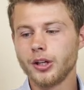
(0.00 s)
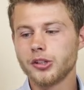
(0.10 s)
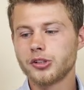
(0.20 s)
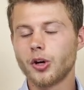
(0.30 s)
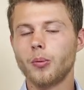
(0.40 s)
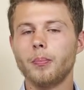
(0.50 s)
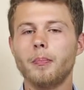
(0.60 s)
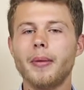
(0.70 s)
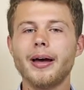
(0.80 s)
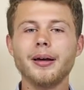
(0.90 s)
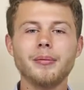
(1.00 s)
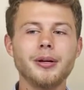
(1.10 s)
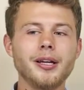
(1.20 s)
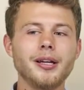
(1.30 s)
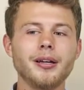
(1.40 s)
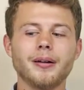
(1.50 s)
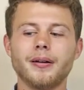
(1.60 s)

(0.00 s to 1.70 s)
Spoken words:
So maybe